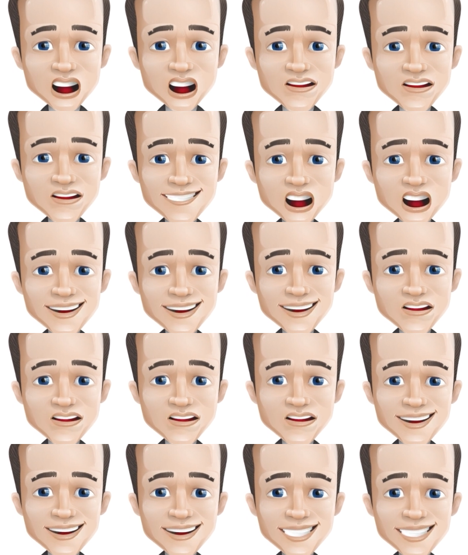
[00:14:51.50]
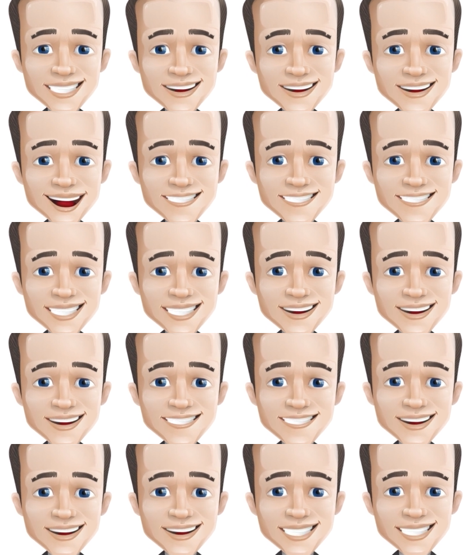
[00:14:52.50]
by putting out a bid and
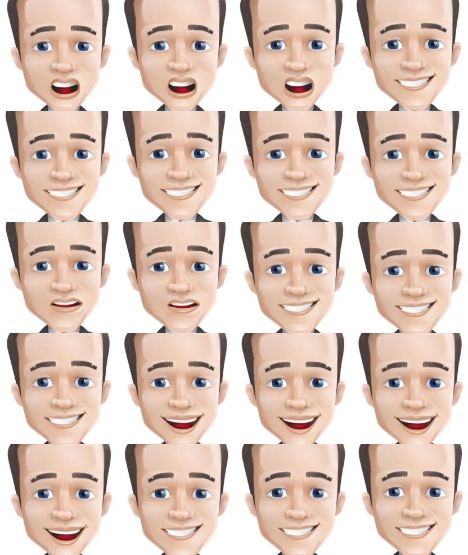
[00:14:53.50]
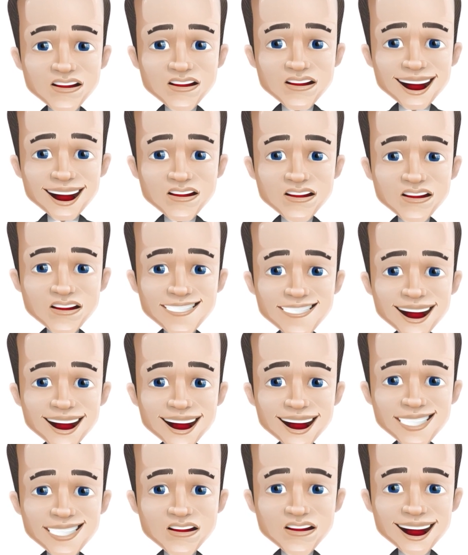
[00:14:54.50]
making an offer for the same stock at the same
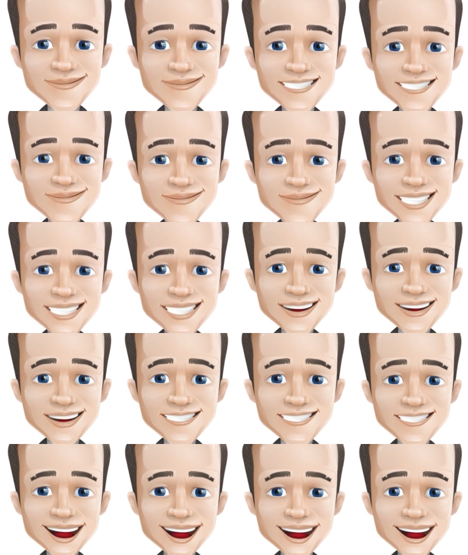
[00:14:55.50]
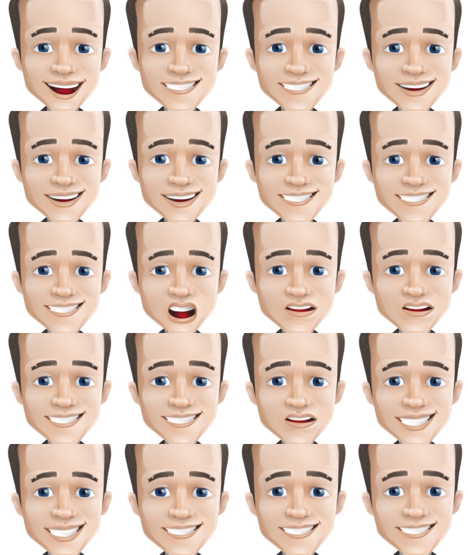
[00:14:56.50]
time. This strategy is best
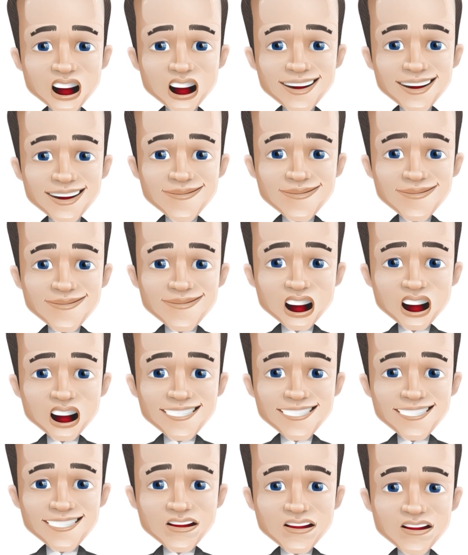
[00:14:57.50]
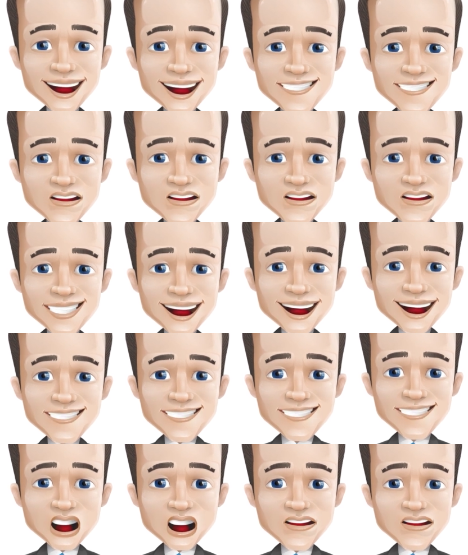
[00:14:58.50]
employed with stocks that are not
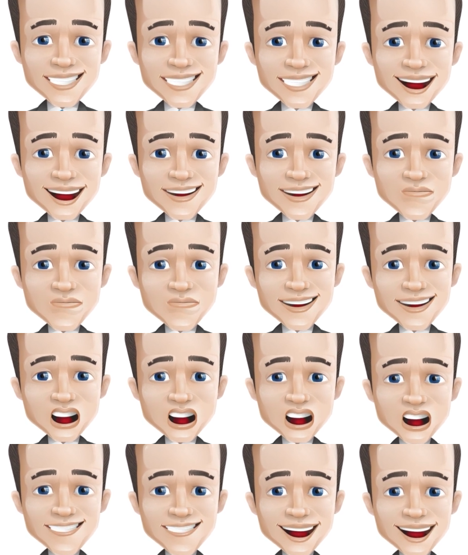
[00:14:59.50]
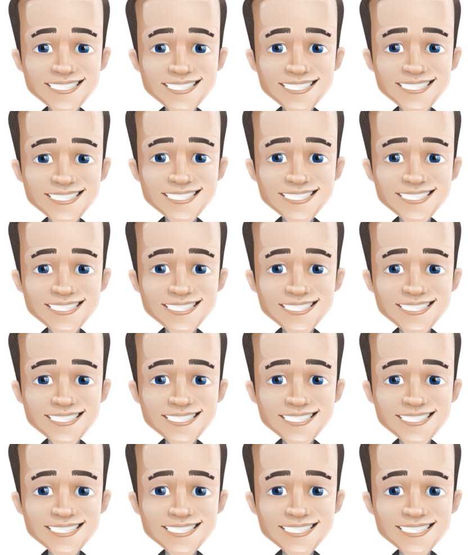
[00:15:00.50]
showing any real price